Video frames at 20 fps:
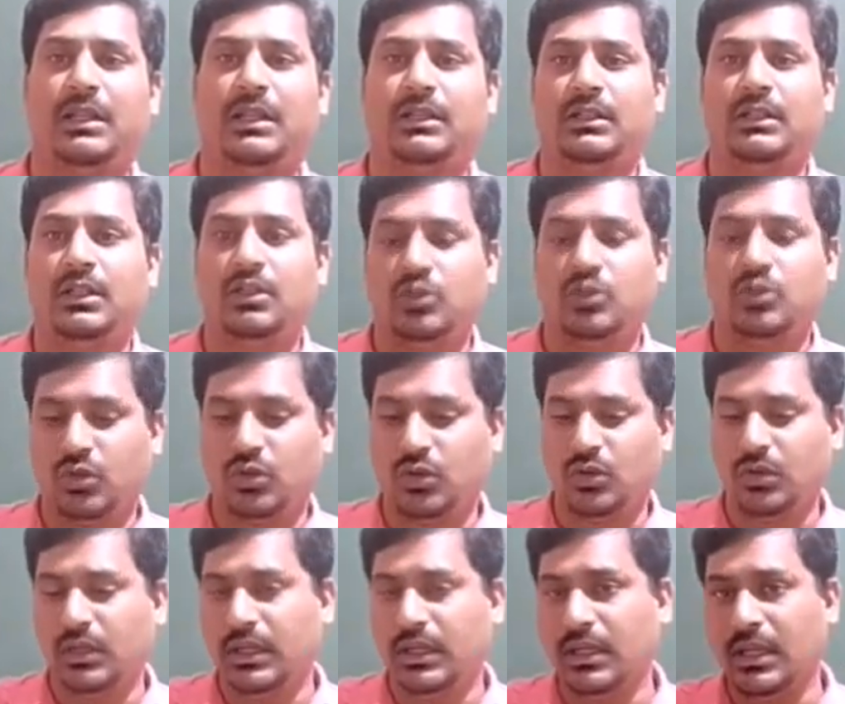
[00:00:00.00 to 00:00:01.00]
So
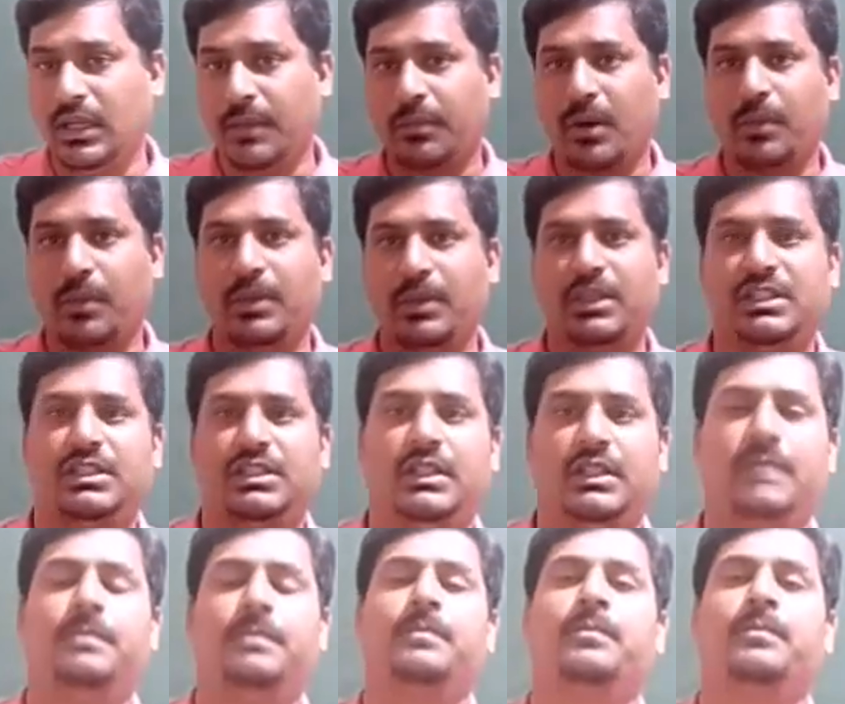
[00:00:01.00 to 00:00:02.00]
in a population,
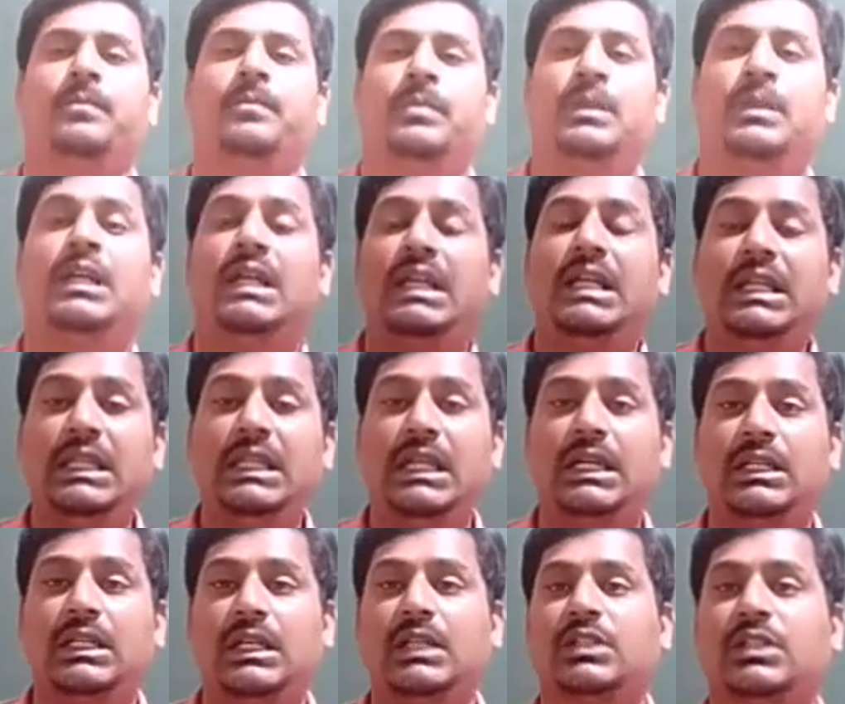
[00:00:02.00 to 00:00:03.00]
in the
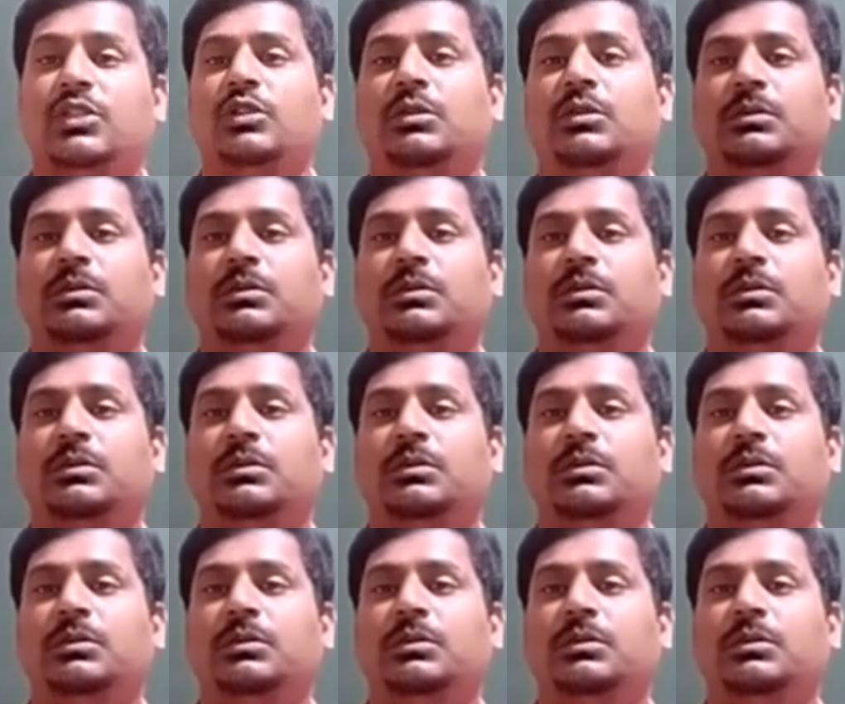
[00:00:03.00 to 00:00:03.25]
classroom,